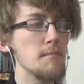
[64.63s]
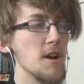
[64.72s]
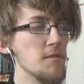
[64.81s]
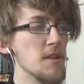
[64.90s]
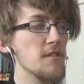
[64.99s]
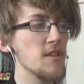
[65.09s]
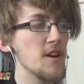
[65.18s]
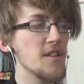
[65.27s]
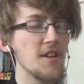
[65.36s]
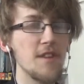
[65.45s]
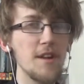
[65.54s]
Mind you, I
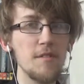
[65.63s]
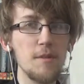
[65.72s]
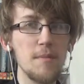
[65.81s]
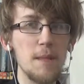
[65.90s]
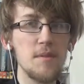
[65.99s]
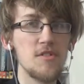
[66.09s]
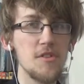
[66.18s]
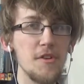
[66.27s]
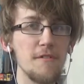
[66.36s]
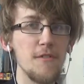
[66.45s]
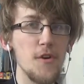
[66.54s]
don't know if any of you play
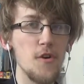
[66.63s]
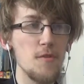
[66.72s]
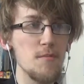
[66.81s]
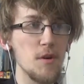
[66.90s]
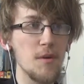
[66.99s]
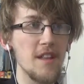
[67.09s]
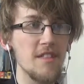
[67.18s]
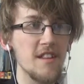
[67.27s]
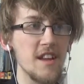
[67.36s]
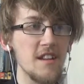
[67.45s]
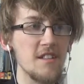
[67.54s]
Persona four, but when
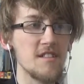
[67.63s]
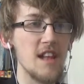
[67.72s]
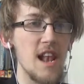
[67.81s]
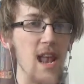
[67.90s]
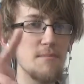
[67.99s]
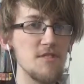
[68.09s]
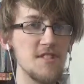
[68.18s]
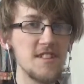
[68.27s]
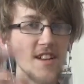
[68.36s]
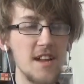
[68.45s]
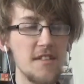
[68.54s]
the
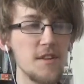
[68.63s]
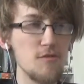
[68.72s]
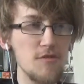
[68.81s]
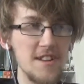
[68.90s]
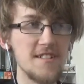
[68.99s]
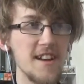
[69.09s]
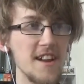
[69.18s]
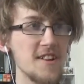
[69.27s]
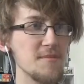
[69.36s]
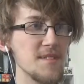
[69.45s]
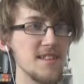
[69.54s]
celebrity, I think it's
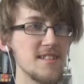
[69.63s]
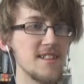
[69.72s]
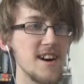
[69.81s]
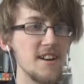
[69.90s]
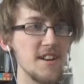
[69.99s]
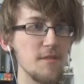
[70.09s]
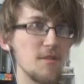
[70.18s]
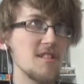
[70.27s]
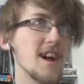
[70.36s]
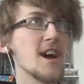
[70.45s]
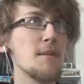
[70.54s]
Rise, comes into town and
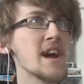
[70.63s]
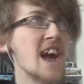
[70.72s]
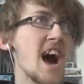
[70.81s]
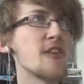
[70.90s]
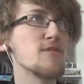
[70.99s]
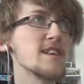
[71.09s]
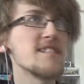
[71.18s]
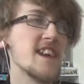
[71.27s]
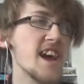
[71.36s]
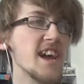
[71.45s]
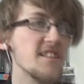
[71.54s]
everyone's like, oh my god,
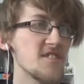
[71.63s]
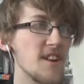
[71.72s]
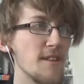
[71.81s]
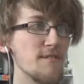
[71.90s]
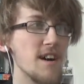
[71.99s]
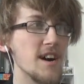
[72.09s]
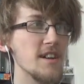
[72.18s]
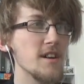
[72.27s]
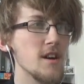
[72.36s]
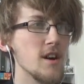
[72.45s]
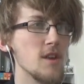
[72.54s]
Rise, and just trying to find
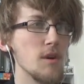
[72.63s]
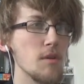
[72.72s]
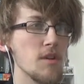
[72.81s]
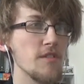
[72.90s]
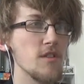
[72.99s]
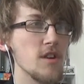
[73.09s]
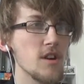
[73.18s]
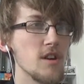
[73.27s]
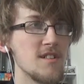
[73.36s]
him. But what the fuck?